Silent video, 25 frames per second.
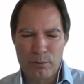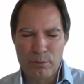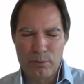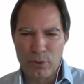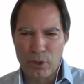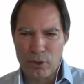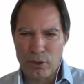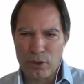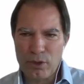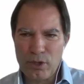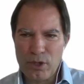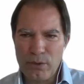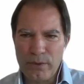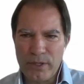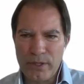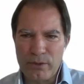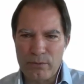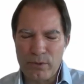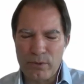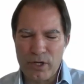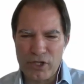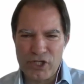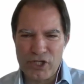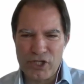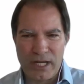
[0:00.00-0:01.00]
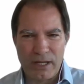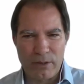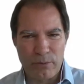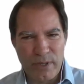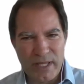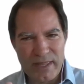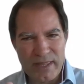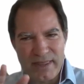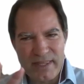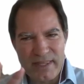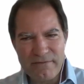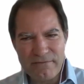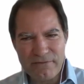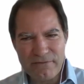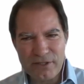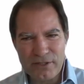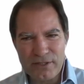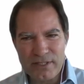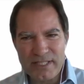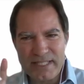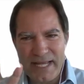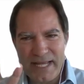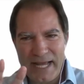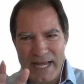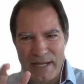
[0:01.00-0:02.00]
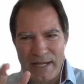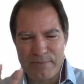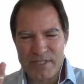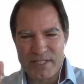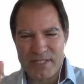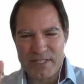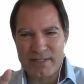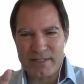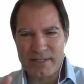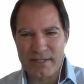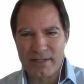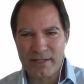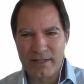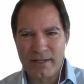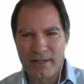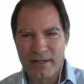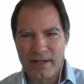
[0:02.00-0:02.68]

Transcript: Morocco, and Russia, with different types